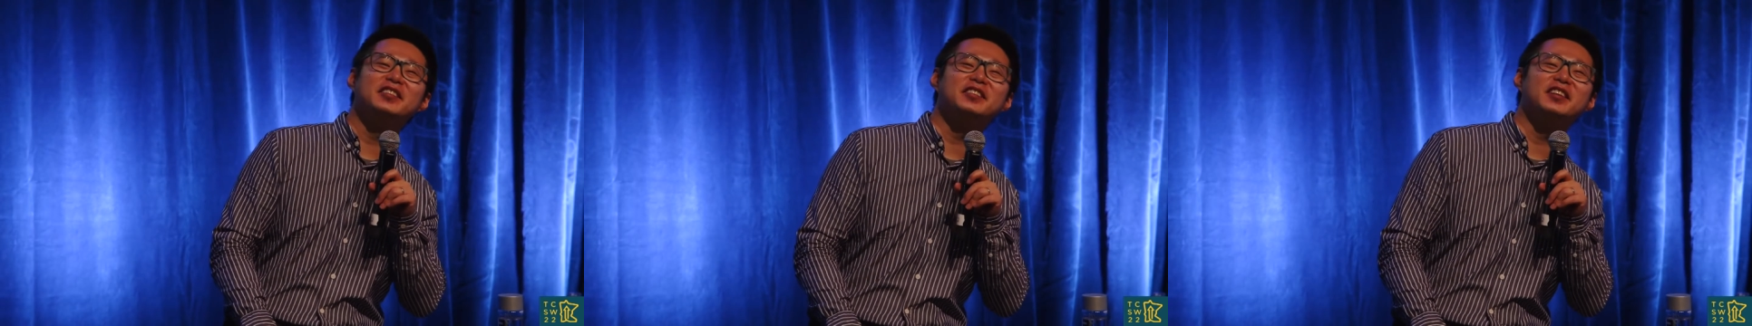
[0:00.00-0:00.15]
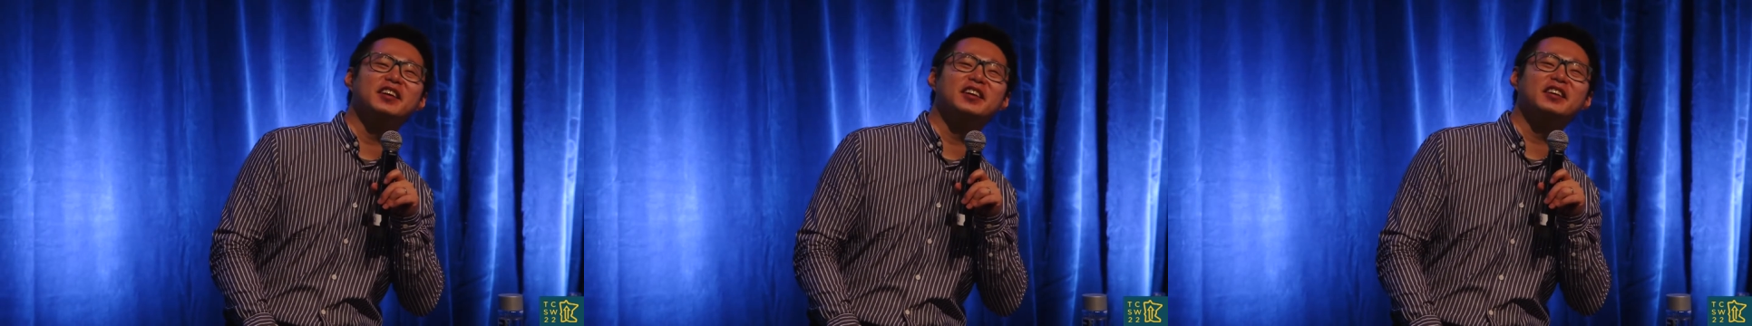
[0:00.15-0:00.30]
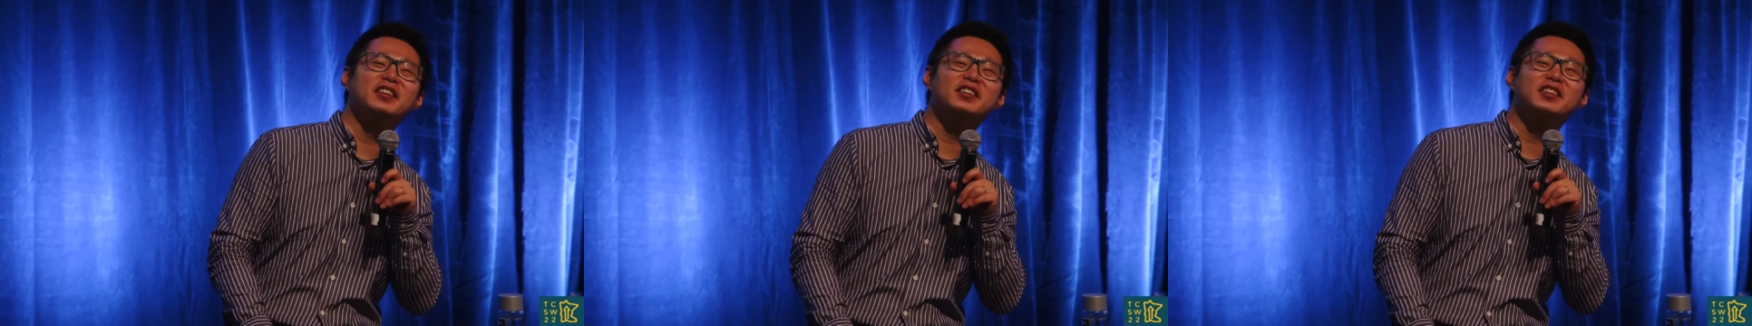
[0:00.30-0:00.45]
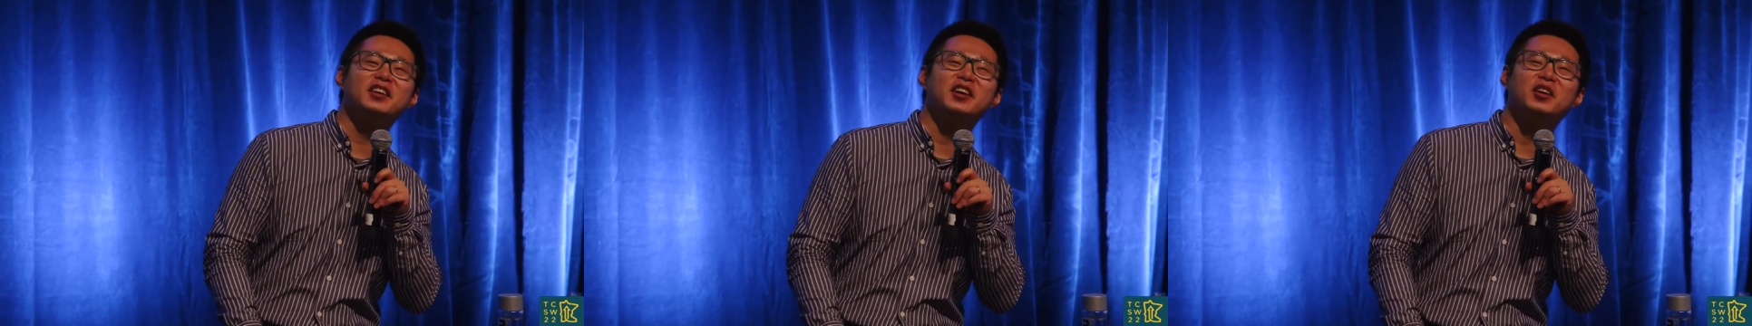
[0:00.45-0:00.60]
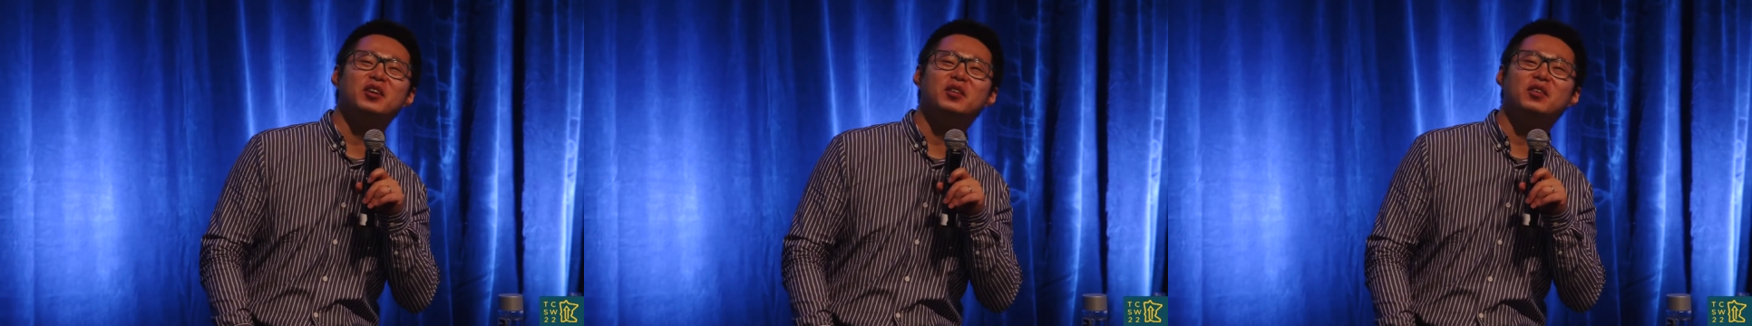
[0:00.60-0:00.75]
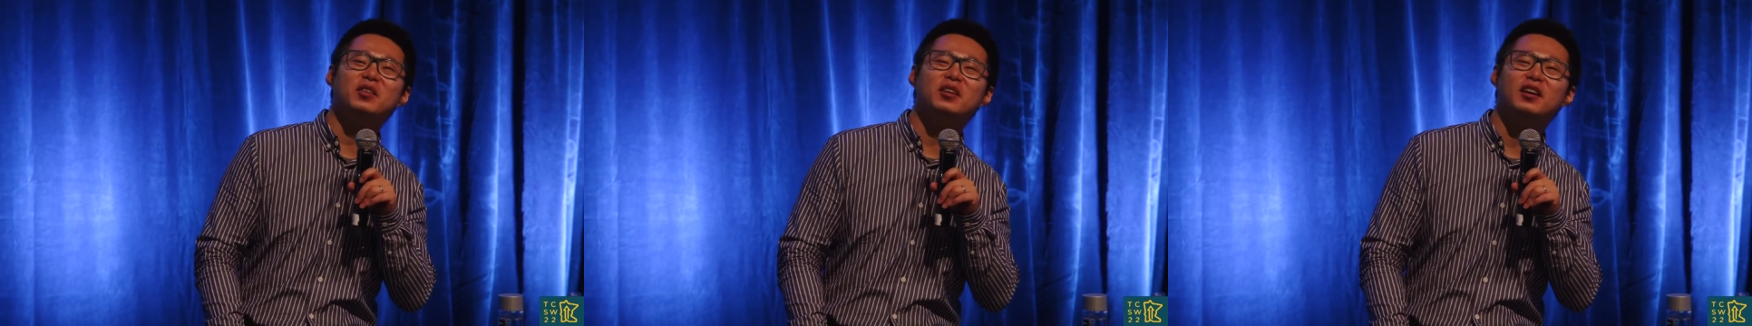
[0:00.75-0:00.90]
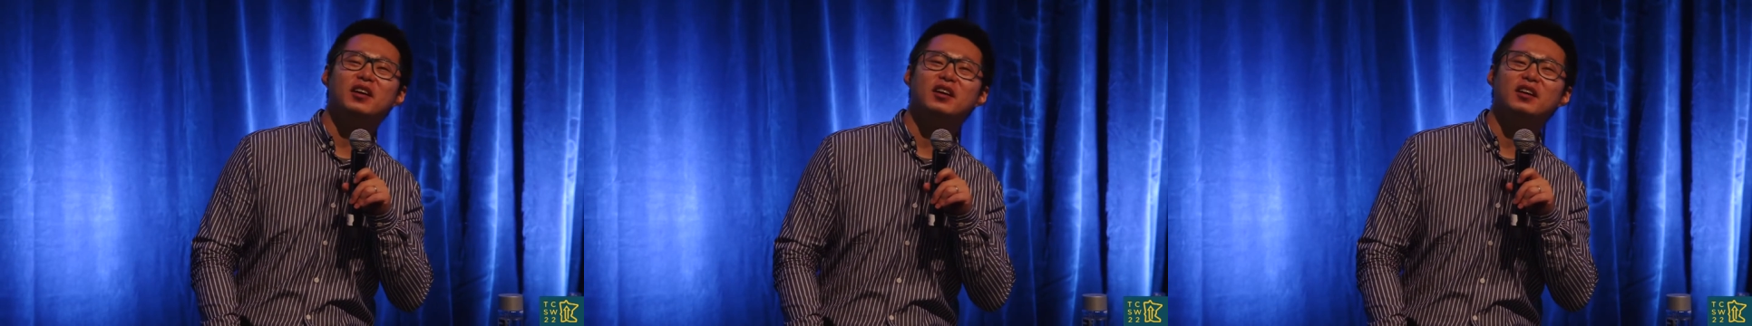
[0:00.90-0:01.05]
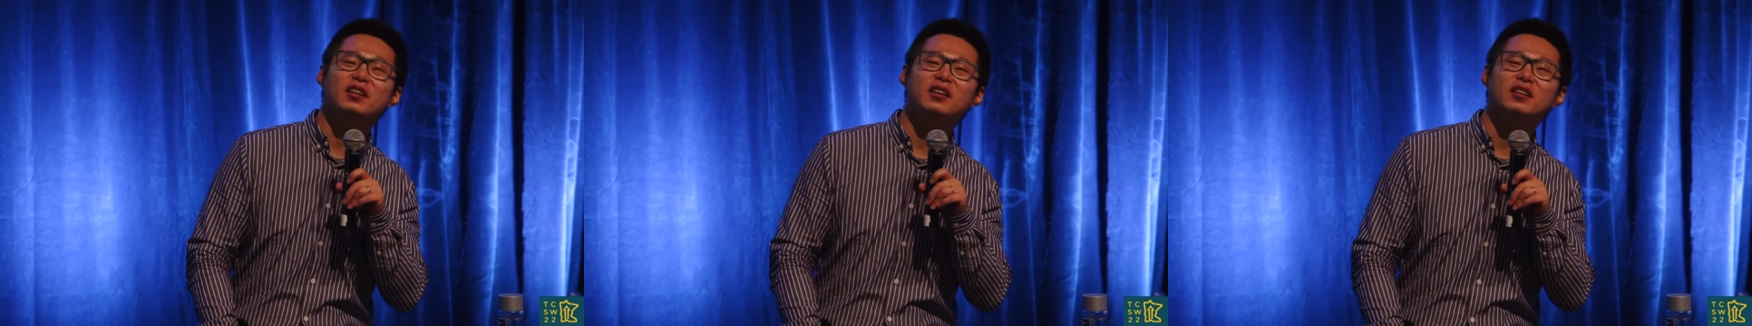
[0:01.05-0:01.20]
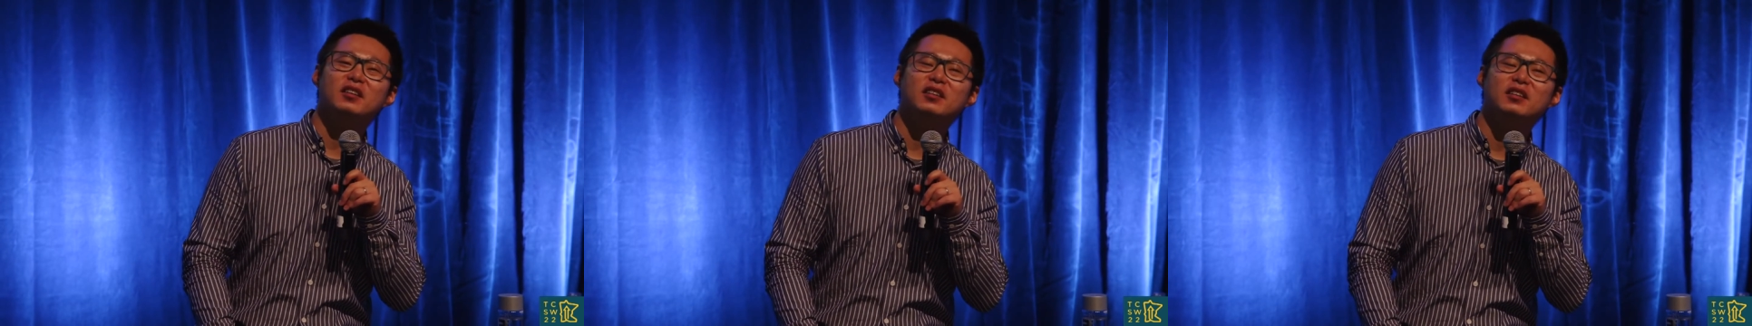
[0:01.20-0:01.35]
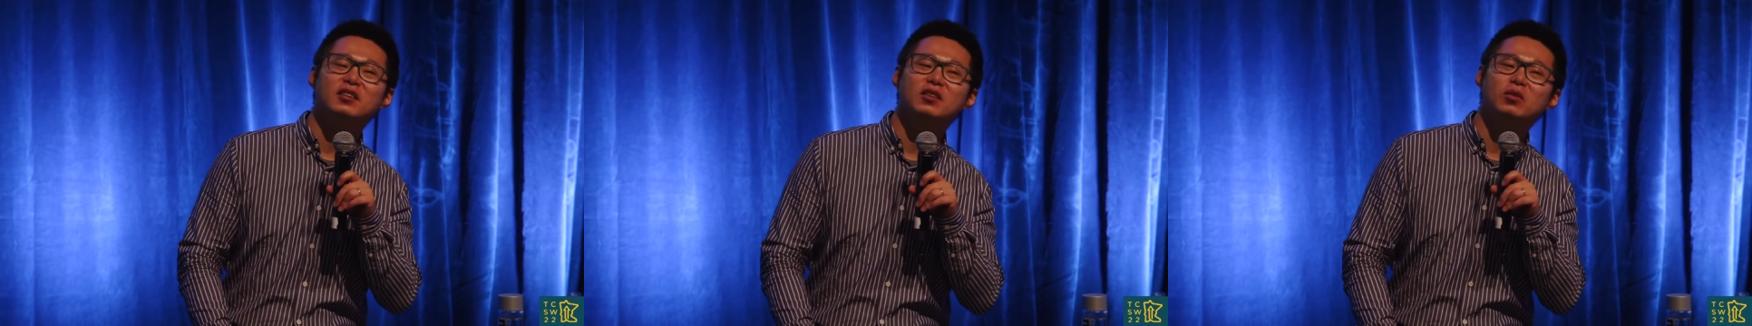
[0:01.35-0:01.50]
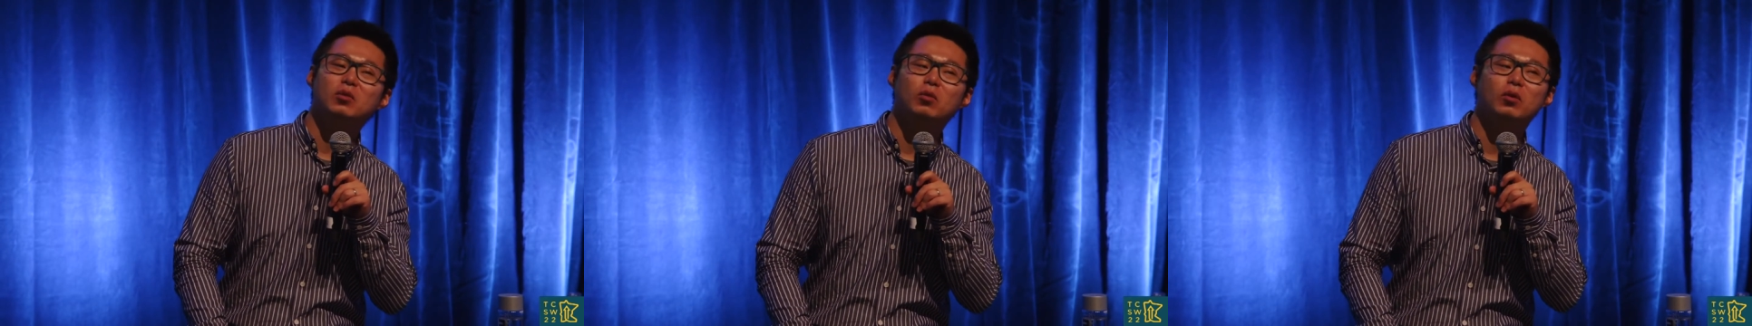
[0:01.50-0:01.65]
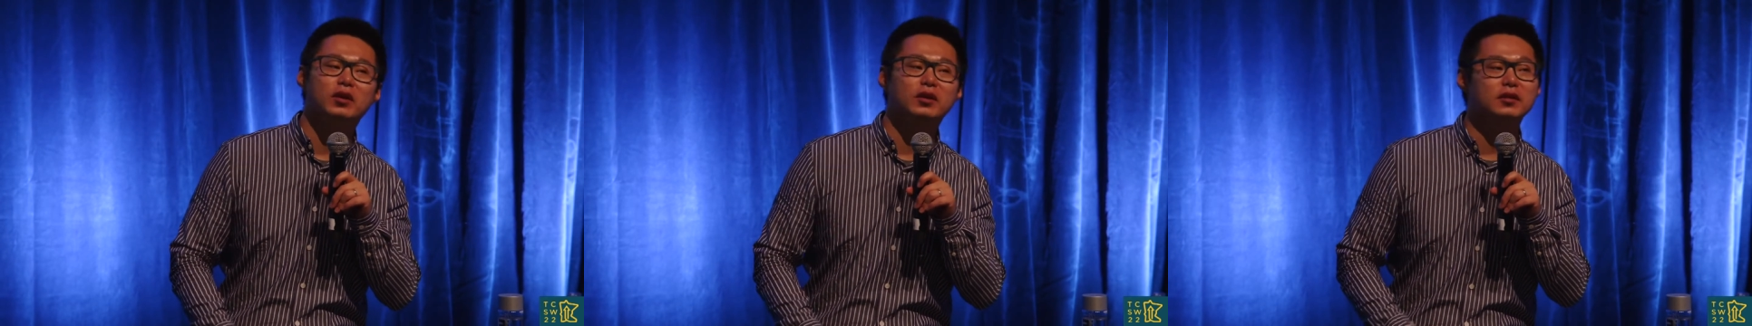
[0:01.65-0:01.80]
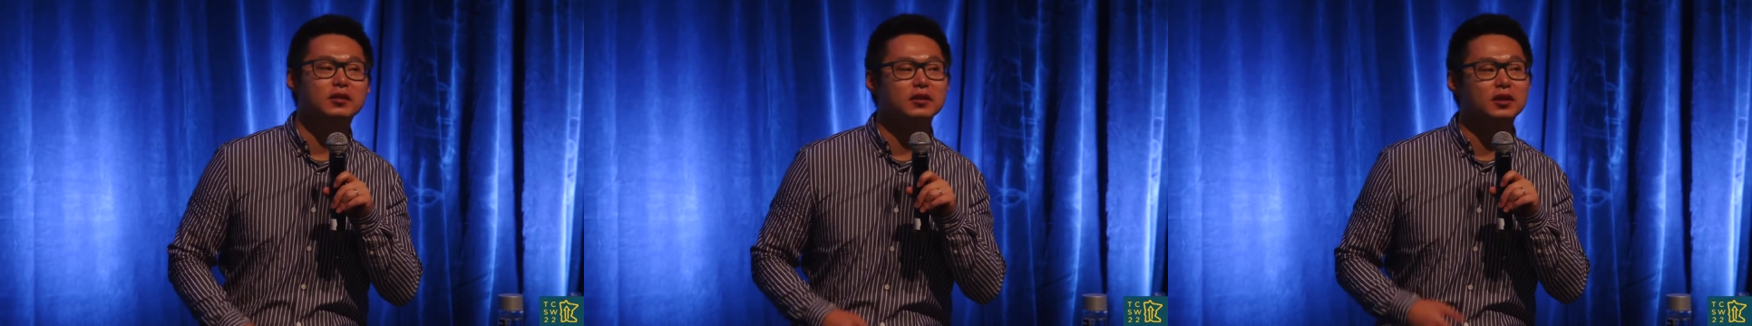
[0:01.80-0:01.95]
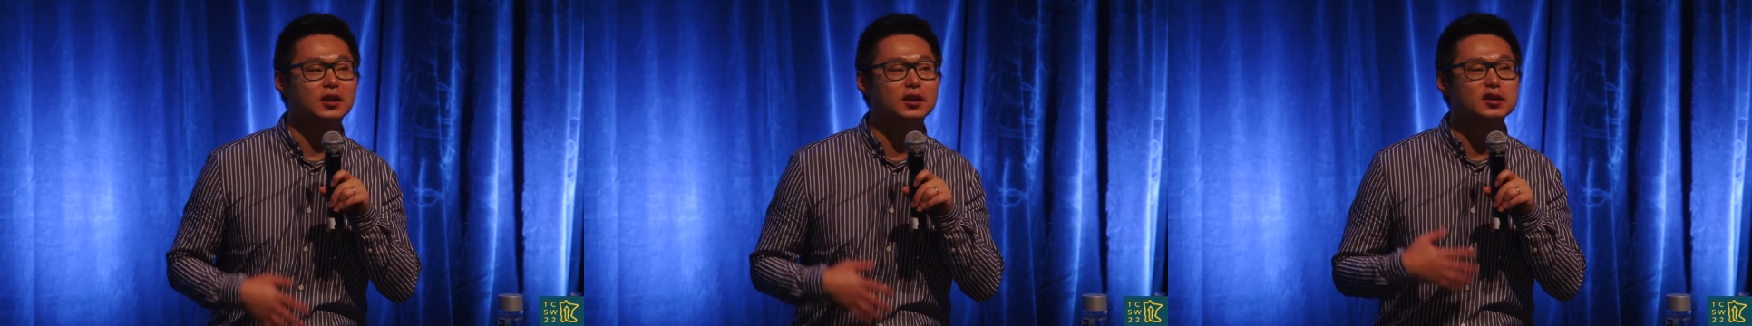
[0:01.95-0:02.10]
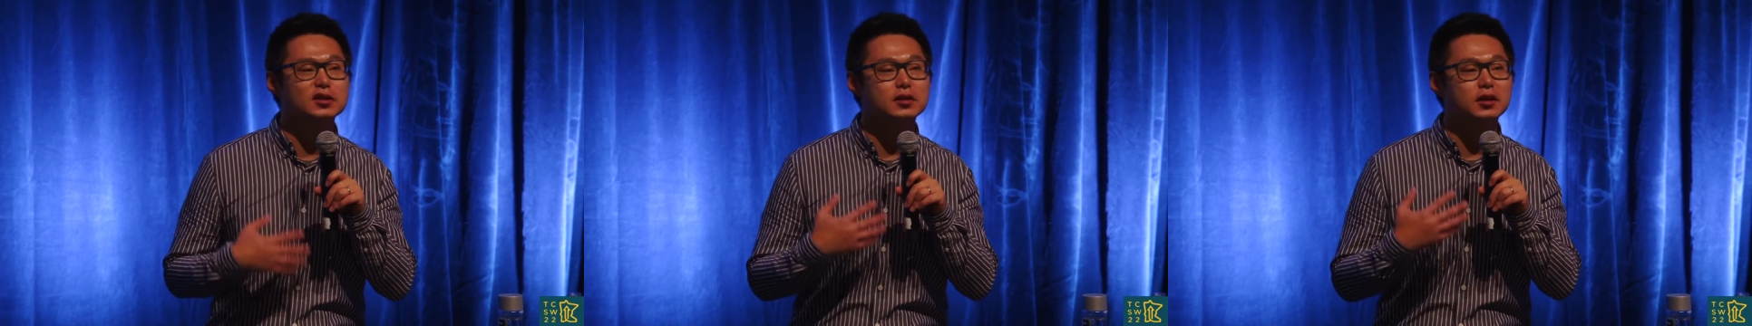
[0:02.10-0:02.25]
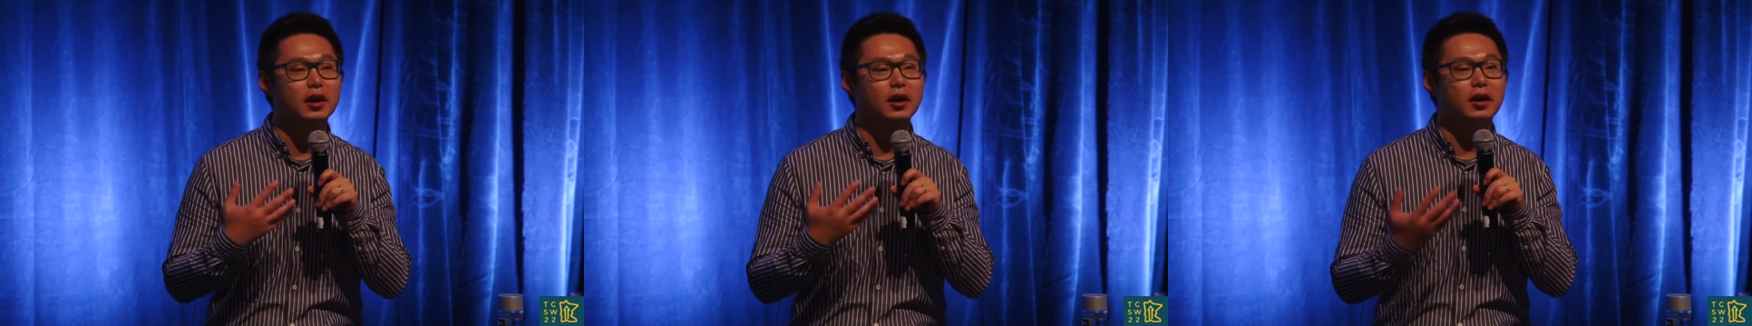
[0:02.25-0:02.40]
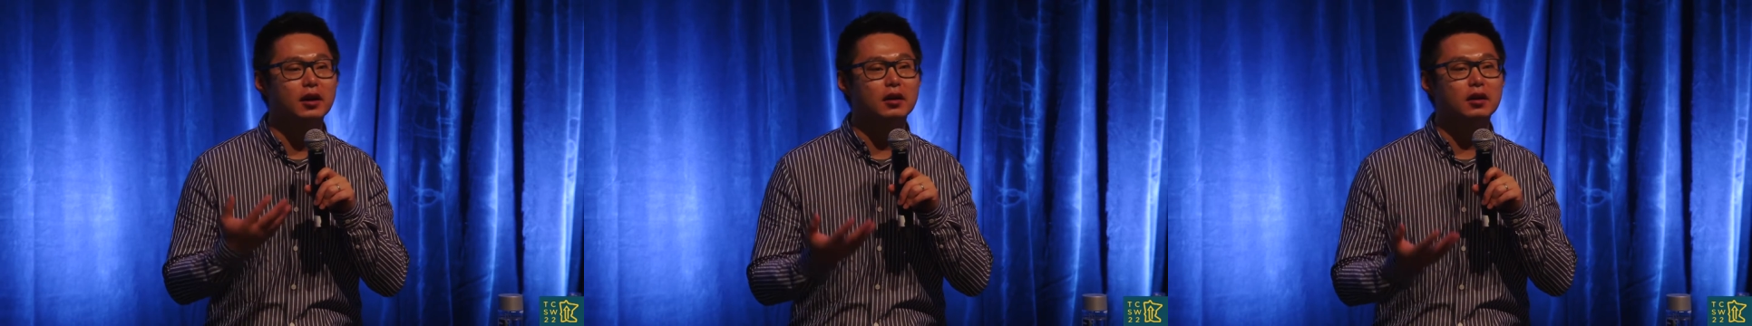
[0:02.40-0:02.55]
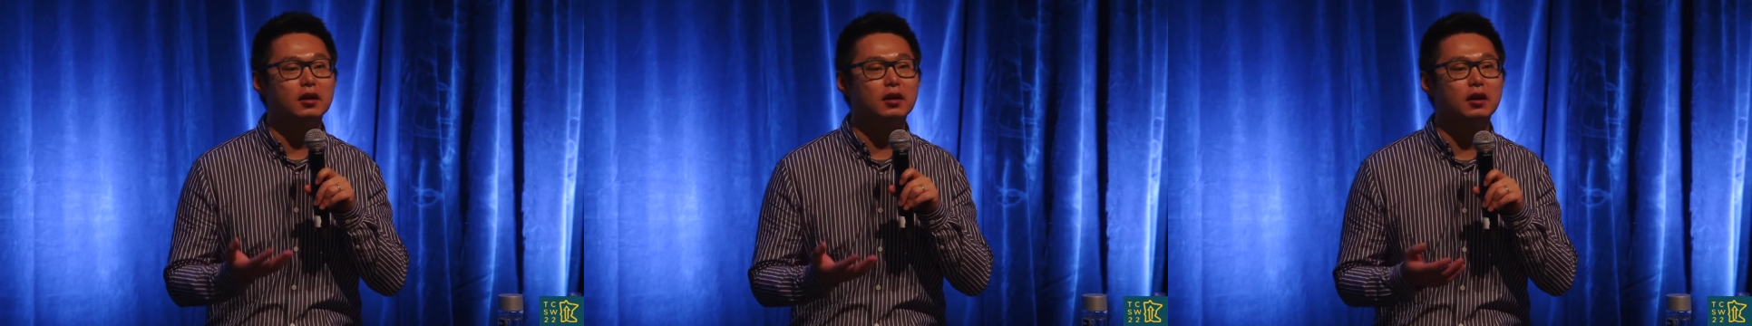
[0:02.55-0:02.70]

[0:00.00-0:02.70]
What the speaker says: think, one of the things that,